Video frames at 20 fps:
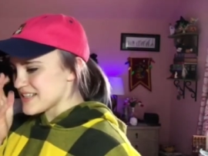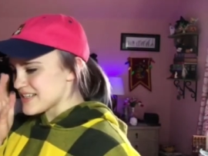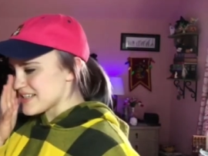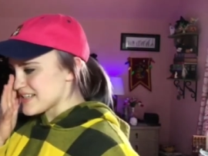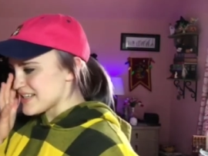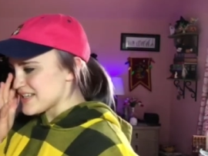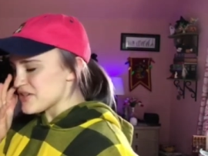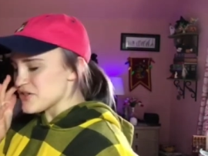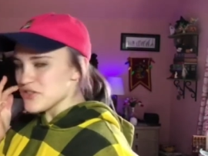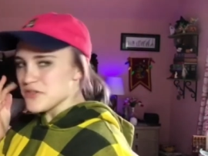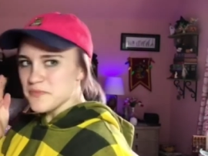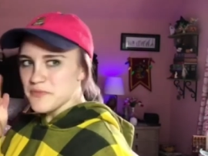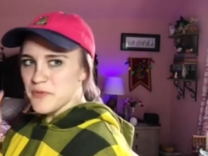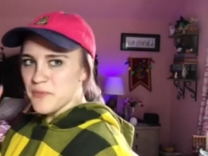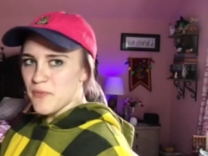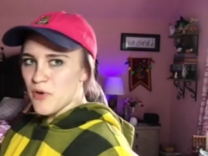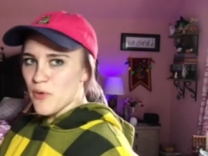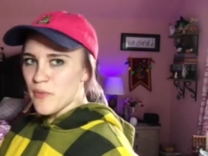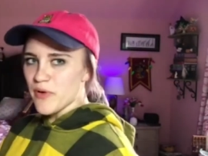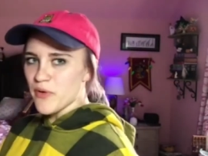here's the
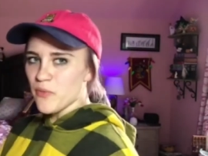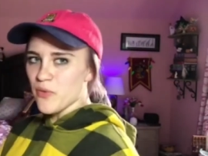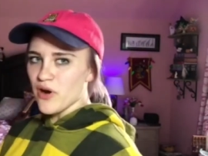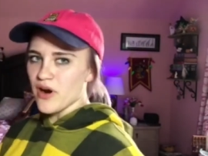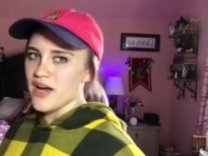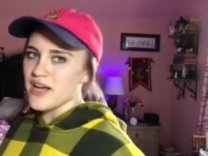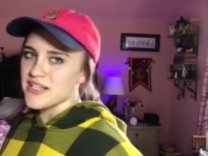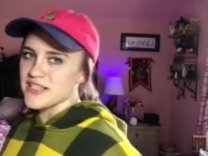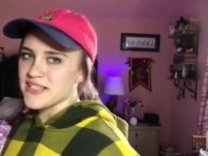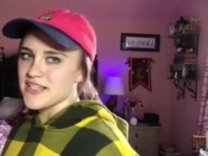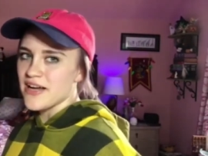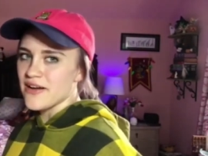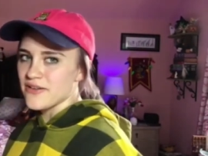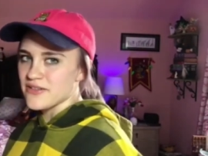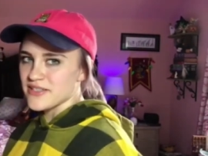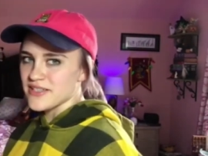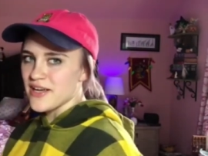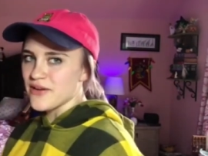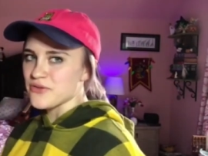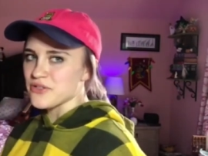moment where I
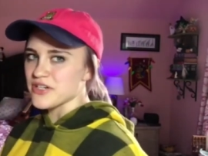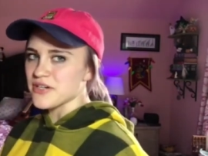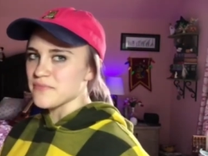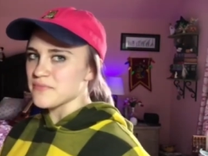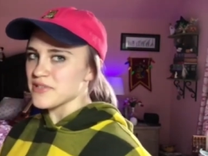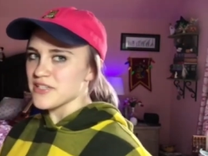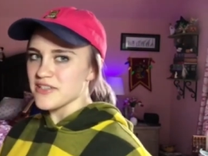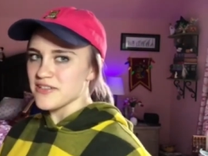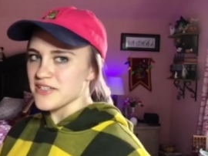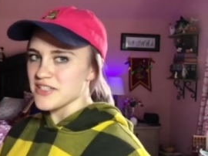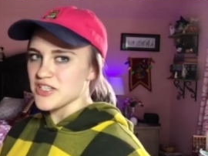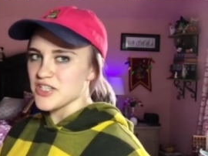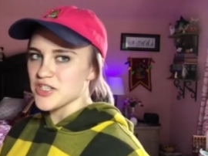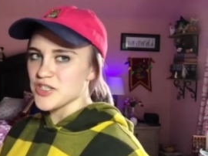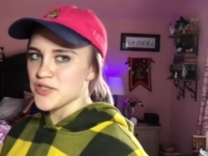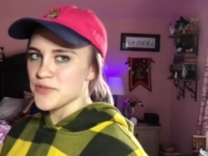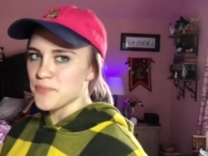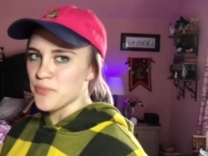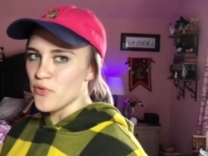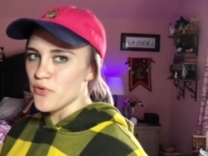sound completely
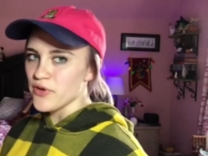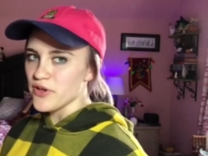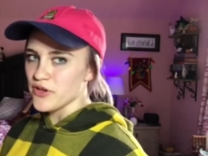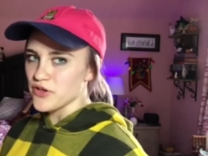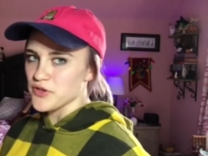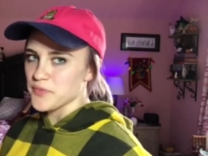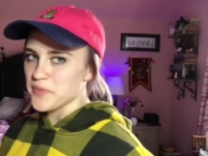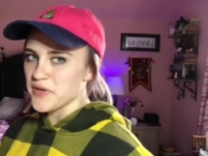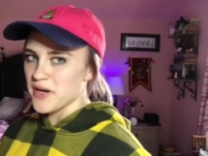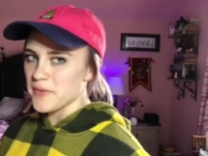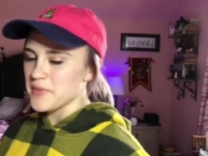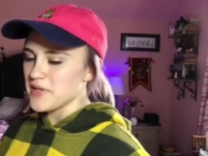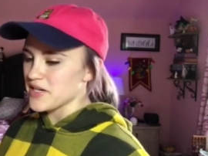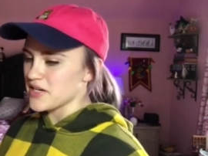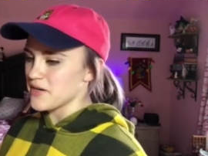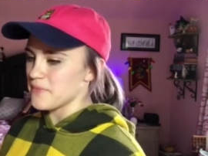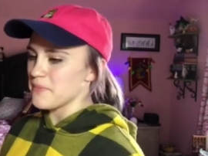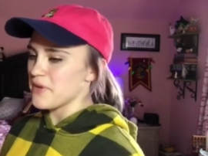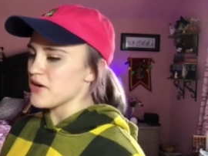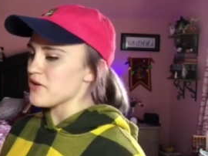spoiled, but I mean,
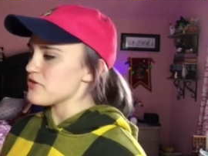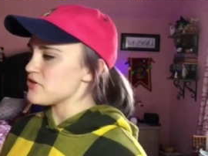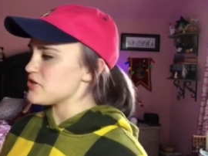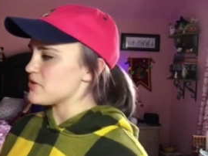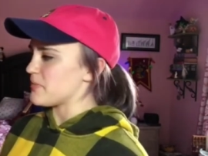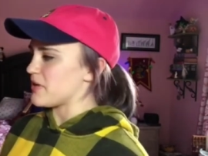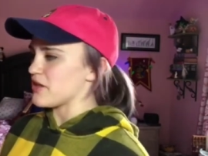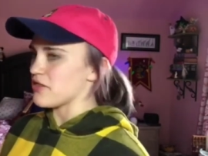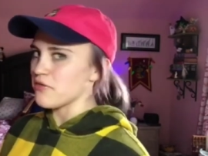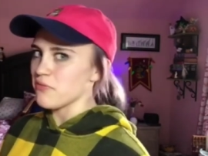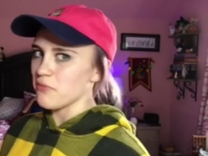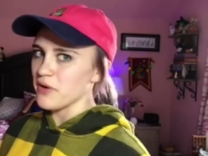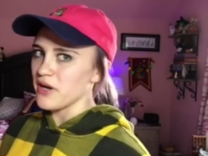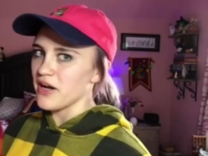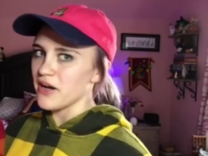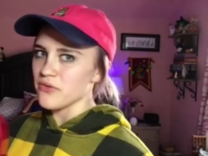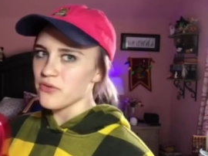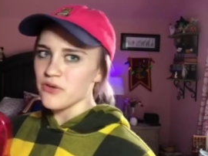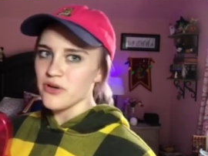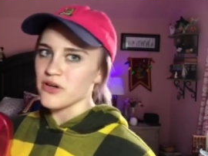compared to my
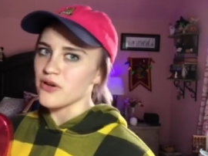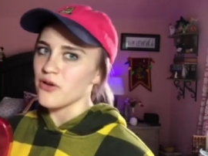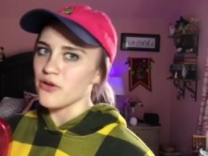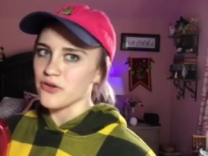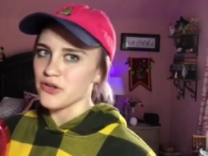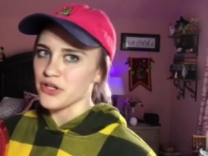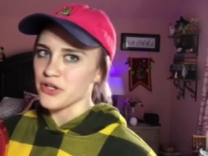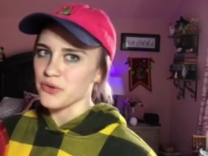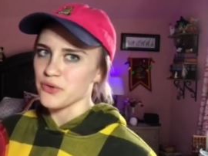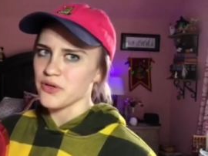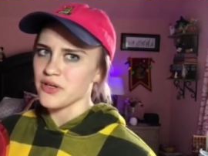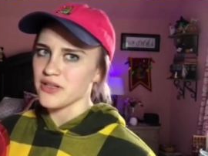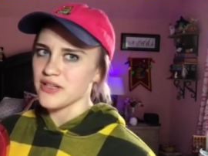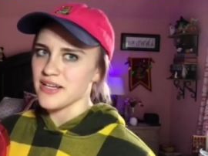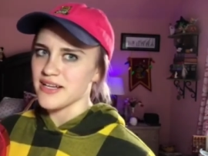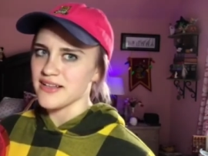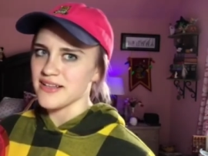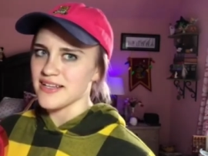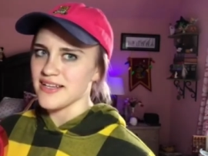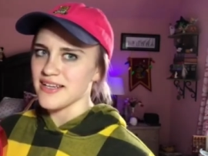$300
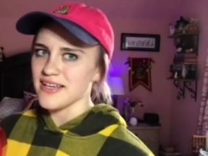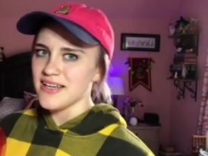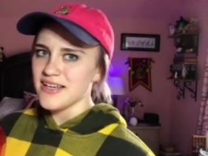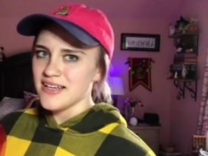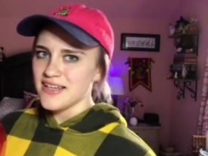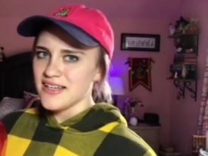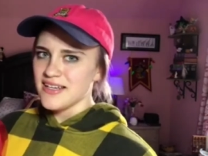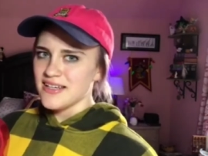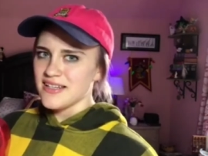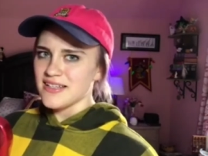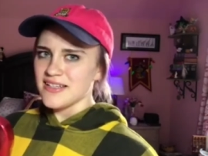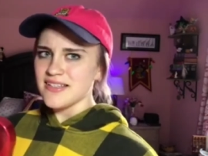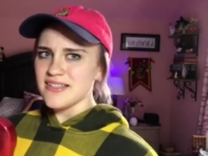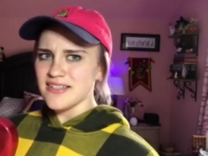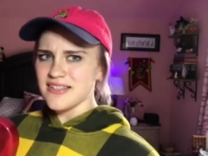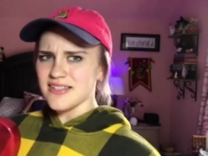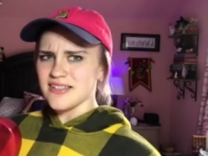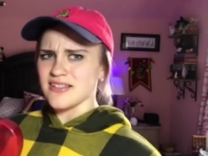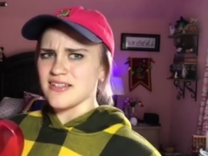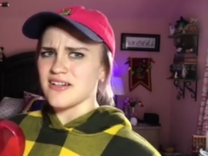ukulele, this
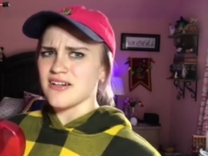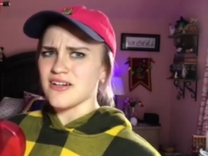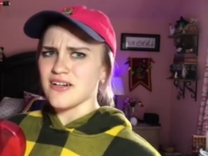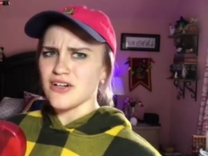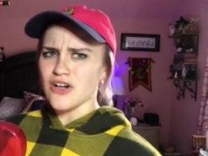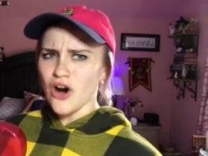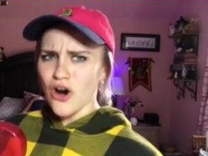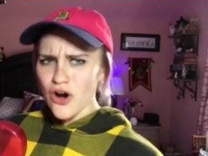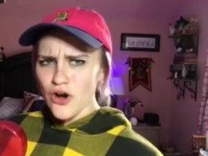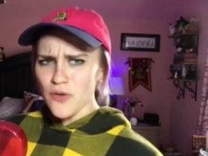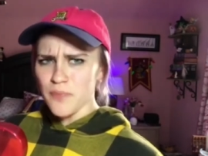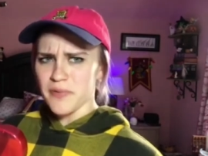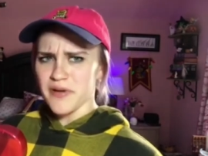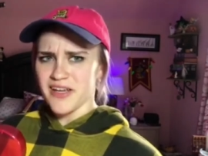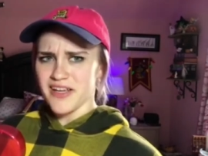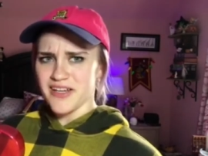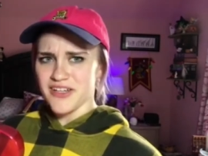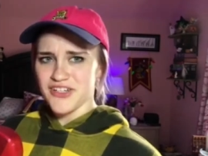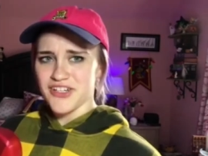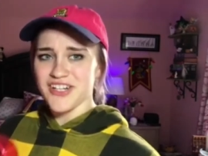is
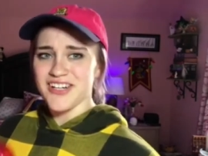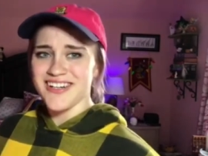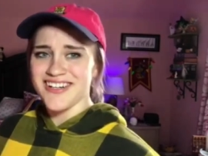garbage.